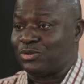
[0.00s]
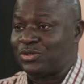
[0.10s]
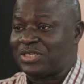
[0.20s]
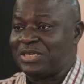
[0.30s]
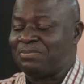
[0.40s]
you
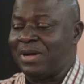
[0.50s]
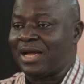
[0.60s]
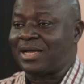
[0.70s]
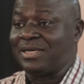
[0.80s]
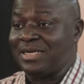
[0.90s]
to sit
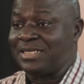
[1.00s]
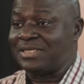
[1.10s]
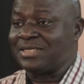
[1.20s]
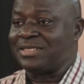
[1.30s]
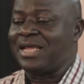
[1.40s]
back,
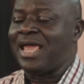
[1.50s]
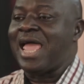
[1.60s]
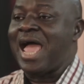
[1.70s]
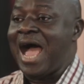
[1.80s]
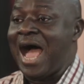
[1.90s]
listen,
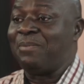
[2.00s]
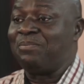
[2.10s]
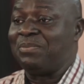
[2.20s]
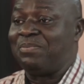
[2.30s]
and be